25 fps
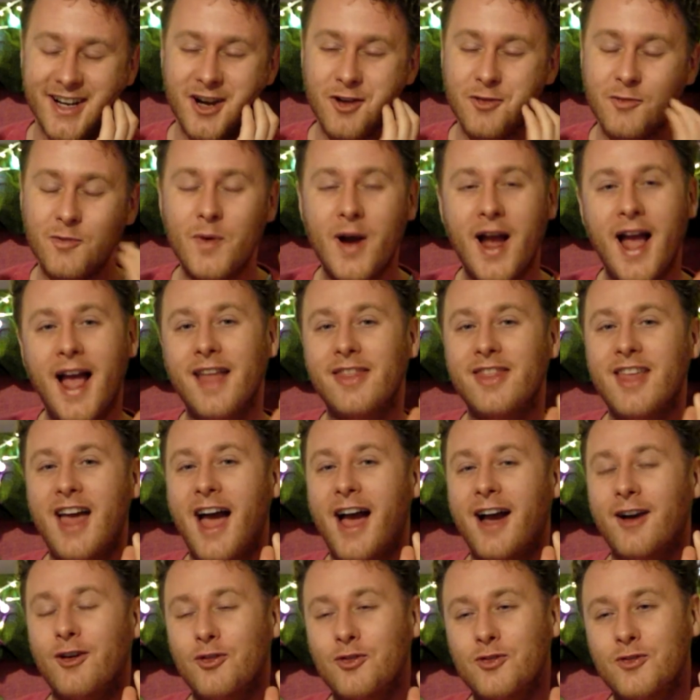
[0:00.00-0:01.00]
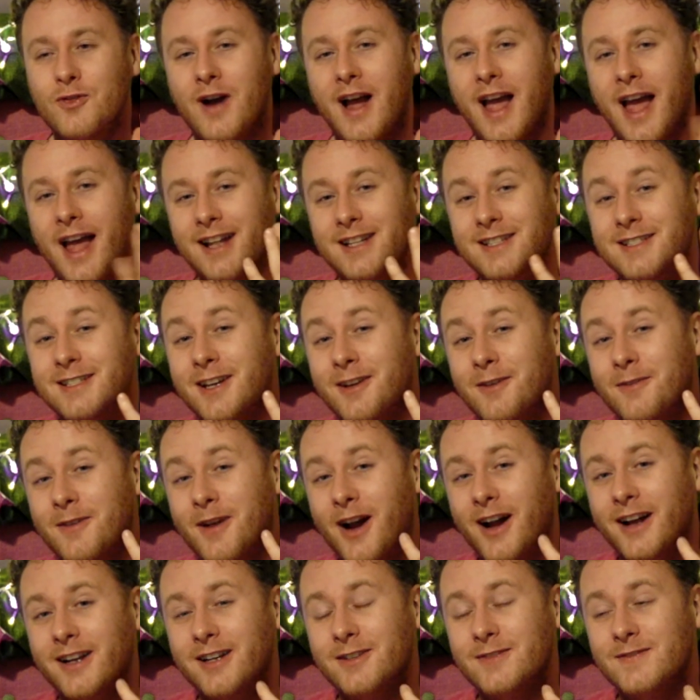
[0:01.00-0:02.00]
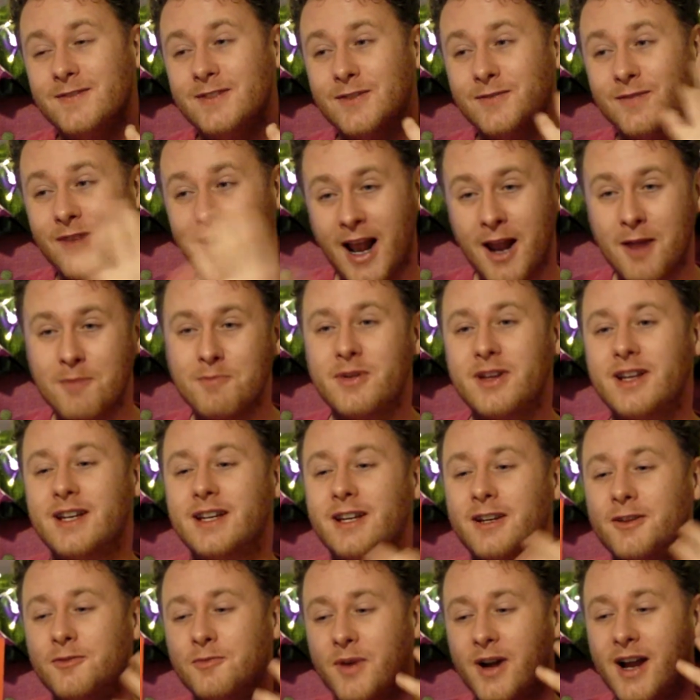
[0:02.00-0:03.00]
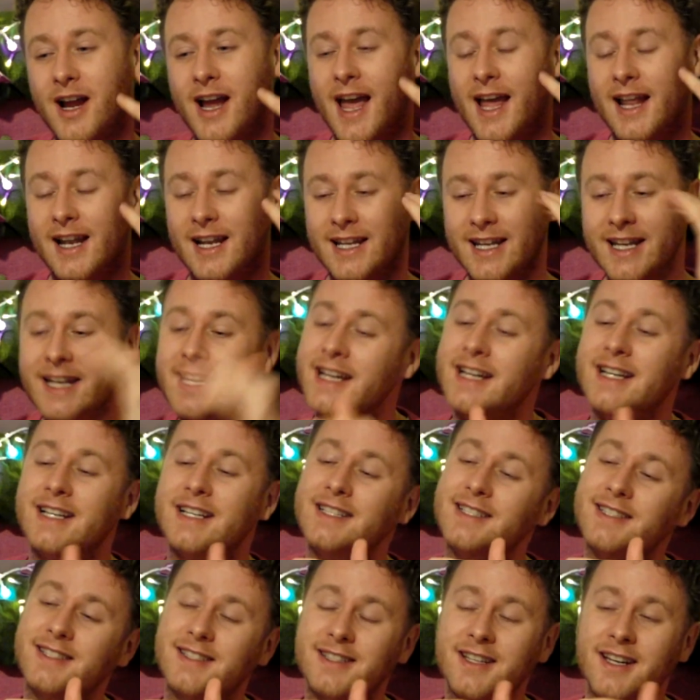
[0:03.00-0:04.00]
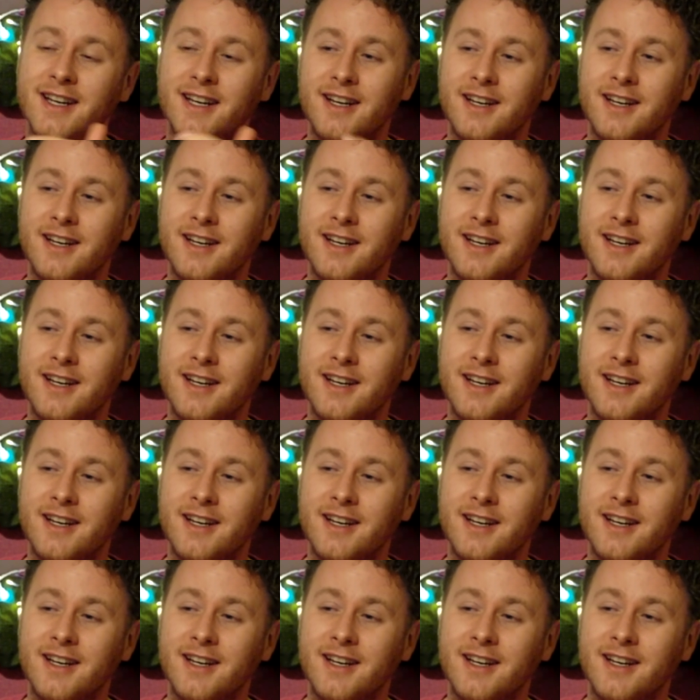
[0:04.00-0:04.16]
where that all ends up kind of developing and where it leads,